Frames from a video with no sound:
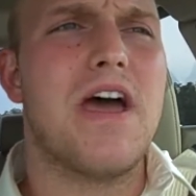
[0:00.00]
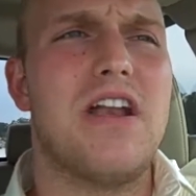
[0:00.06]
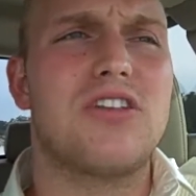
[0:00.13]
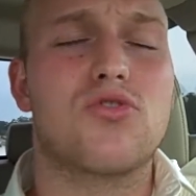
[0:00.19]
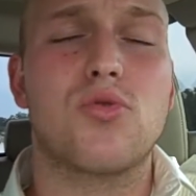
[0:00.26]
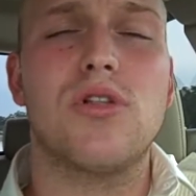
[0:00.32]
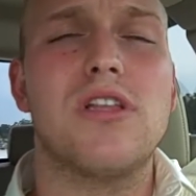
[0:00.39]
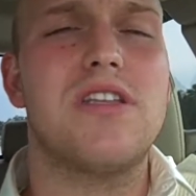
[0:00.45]

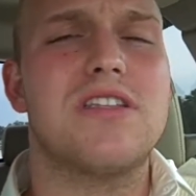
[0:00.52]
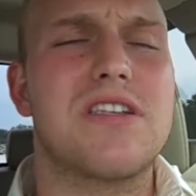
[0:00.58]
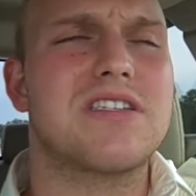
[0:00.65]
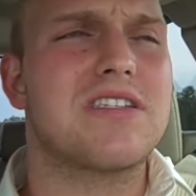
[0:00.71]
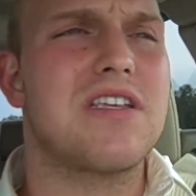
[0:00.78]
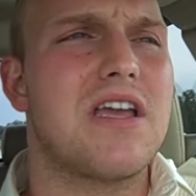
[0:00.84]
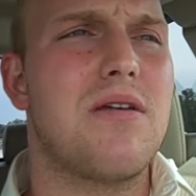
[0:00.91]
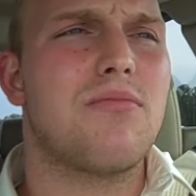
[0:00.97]
And it's really
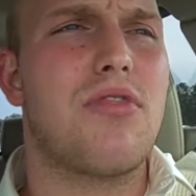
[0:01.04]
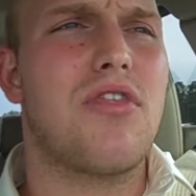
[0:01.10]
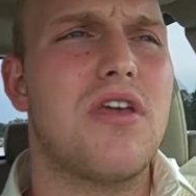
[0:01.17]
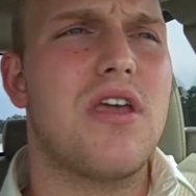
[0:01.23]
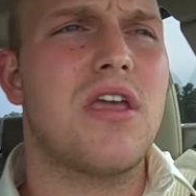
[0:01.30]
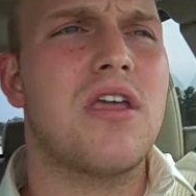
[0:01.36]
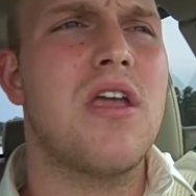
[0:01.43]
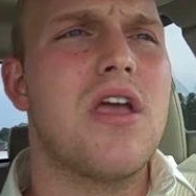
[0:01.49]
the same
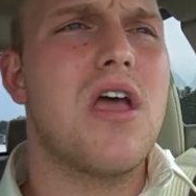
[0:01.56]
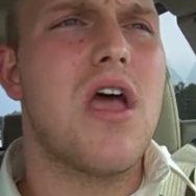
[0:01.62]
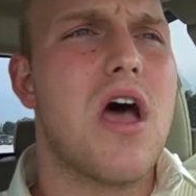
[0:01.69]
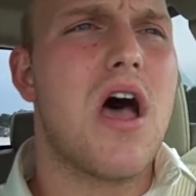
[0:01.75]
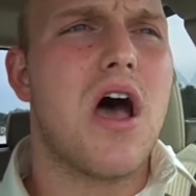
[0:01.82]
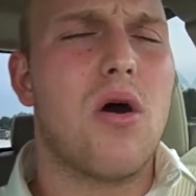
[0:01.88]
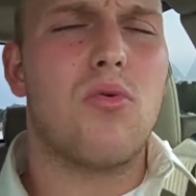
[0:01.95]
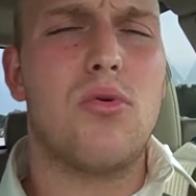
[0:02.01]
thing
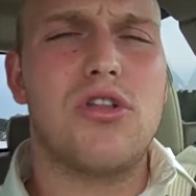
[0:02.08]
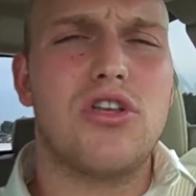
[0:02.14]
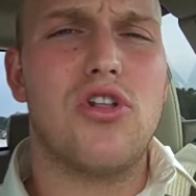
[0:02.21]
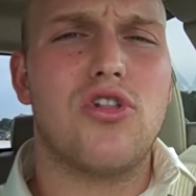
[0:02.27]
when